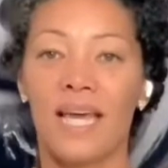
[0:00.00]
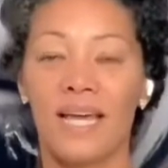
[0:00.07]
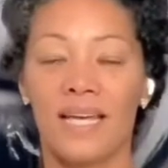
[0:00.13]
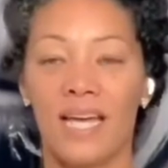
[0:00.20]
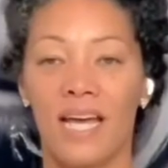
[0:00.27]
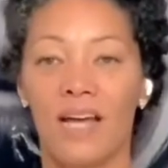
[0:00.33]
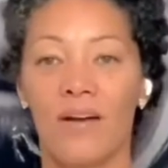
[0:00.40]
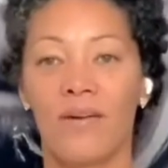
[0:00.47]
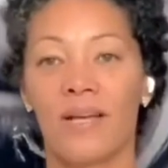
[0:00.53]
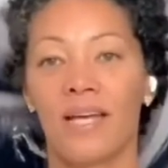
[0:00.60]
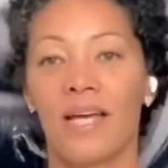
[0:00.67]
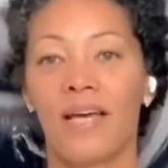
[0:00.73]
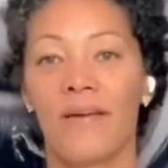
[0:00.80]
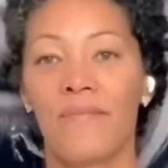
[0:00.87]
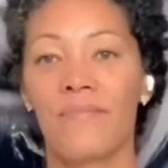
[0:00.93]
area.
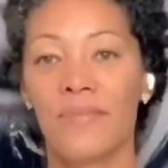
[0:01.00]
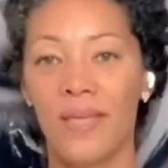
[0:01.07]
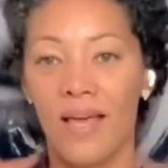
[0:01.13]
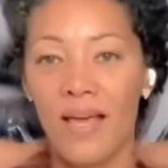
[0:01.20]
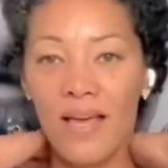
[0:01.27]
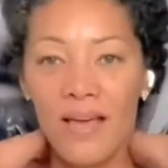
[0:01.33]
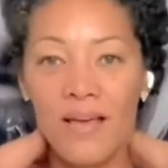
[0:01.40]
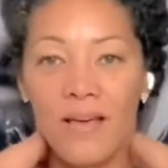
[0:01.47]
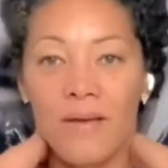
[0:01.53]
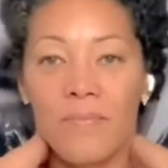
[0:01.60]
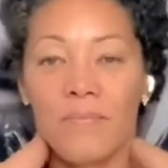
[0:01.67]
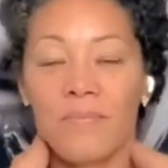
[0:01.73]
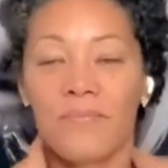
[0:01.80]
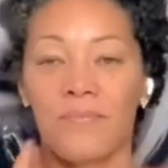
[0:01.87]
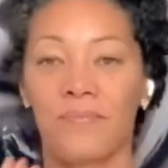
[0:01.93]

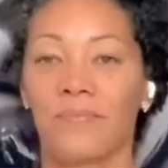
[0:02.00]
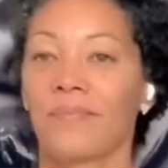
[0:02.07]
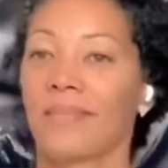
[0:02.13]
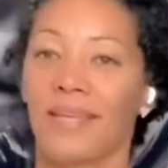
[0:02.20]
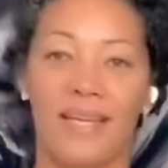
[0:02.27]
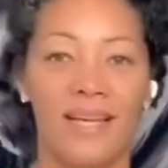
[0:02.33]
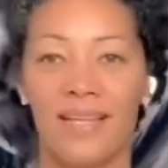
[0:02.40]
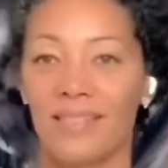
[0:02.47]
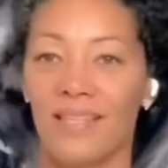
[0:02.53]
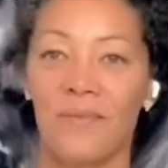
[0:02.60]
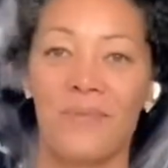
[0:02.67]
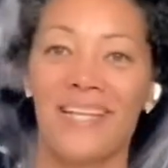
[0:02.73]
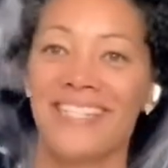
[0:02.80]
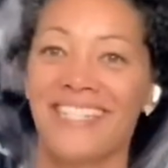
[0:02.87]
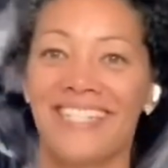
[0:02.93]
As I
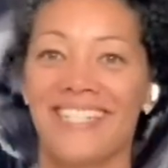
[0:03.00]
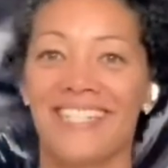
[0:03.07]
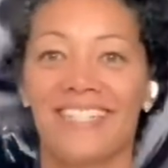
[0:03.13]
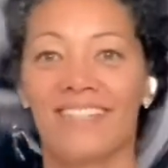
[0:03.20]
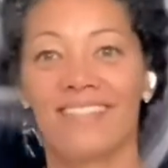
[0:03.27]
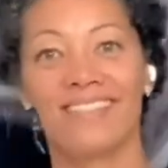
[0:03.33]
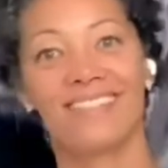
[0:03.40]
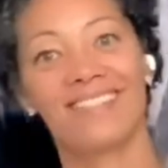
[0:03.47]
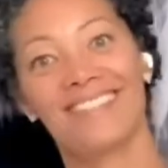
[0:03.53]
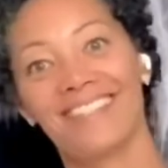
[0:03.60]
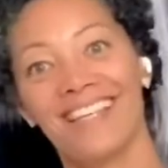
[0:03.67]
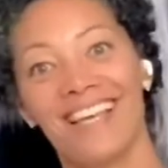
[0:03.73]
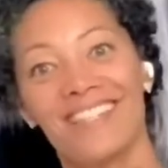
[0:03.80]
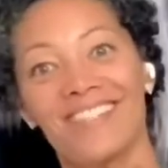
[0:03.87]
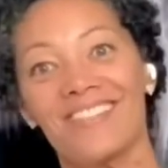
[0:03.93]
mentioned
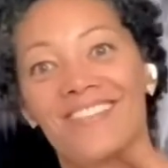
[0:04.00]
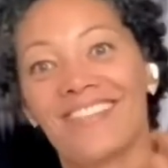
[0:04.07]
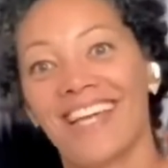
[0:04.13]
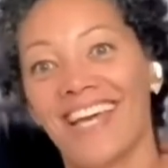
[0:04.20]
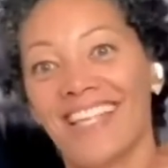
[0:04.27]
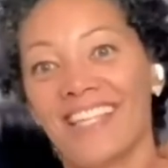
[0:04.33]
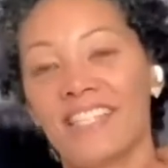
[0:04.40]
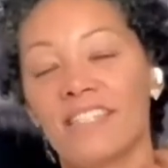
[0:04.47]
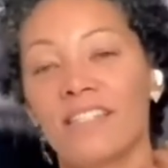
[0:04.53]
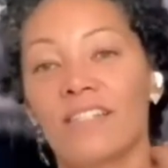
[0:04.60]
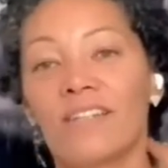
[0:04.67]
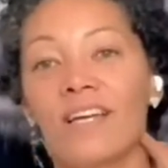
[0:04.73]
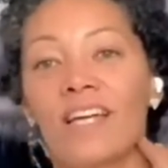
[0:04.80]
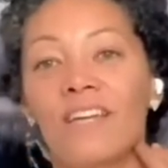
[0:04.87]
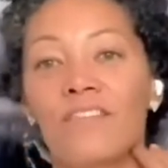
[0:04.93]
yesterday, this little
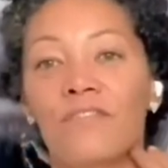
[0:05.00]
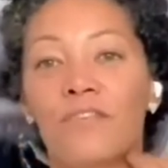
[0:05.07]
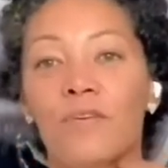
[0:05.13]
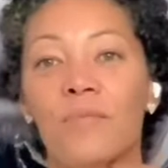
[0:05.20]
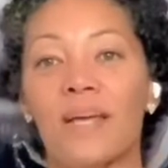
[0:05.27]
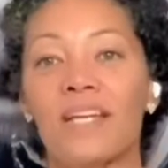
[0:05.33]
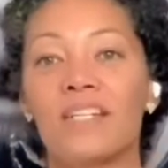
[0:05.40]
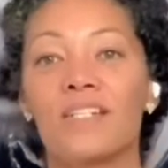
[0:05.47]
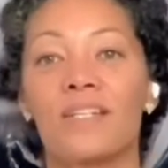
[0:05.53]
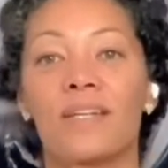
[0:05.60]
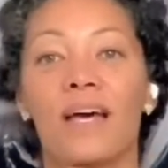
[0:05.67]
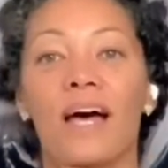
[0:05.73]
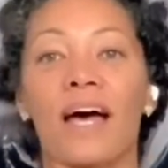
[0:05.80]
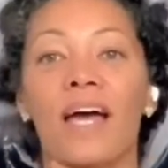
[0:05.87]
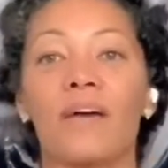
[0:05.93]
information
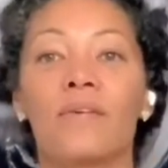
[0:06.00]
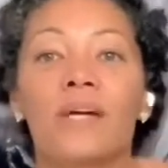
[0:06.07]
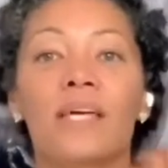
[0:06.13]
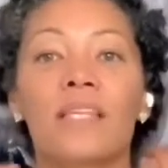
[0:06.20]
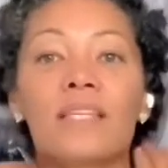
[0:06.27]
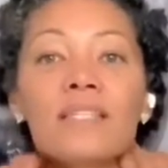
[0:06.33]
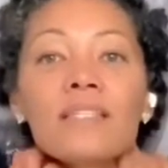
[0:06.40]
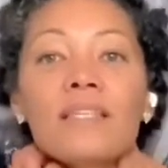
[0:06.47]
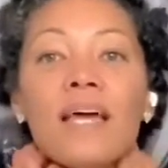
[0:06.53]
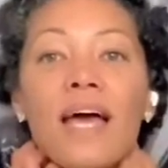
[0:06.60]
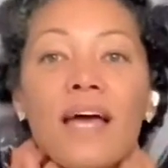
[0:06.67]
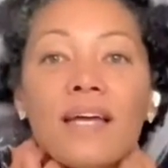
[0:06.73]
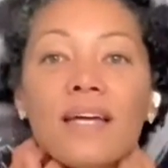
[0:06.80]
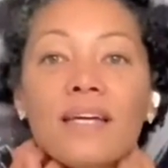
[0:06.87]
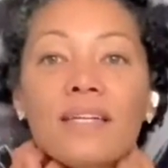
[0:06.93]
highway, this neck
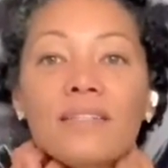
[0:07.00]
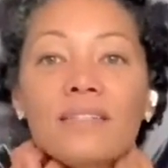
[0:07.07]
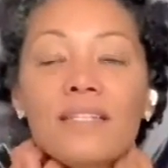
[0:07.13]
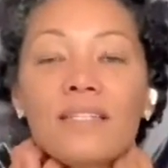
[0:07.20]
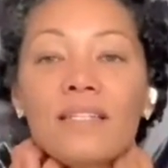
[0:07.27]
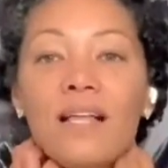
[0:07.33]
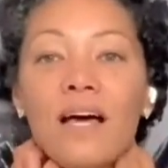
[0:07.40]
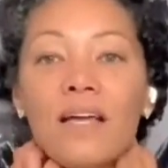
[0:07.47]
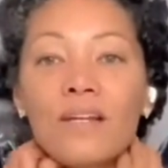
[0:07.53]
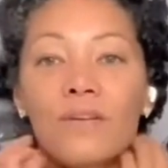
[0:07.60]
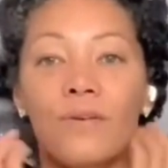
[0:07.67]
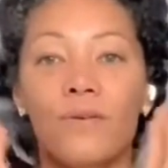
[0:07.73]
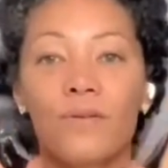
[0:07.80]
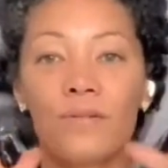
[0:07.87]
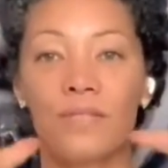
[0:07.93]
does a lot. It
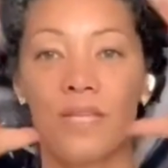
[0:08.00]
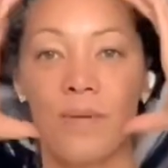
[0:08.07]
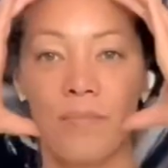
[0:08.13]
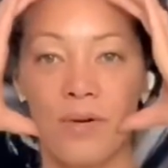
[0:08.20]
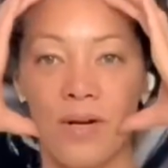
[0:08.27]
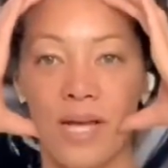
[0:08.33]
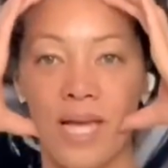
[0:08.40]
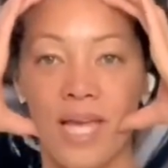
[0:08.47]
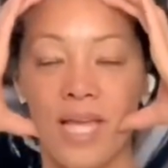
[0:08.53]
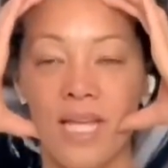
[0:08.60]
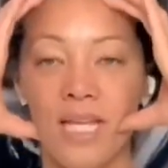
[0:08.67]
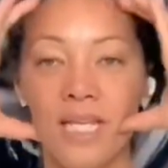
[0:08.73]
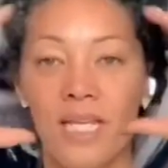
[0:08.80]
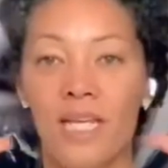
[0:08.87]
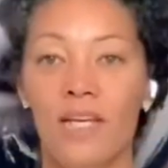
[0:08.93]
holds up our head,
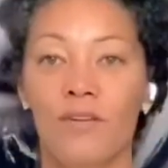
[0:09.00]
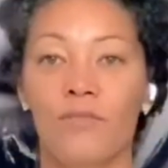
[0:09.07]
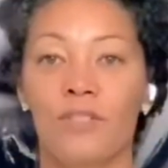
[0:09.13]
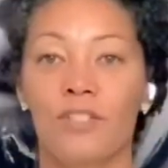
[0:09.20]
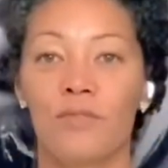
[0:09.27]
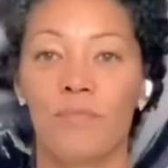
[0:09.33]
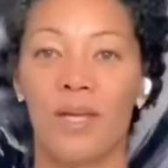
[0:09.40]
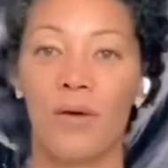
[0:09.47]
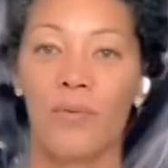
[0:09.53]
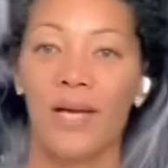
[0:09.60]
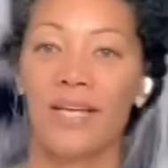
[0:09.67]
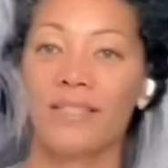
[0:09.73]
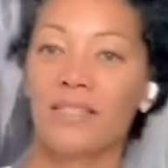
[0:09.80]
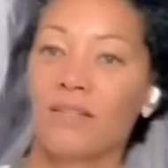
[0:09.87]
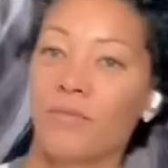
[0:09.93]
which may weigh
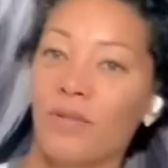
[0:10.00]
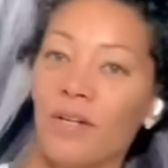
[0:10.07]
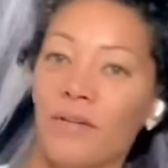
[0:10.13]
somewhere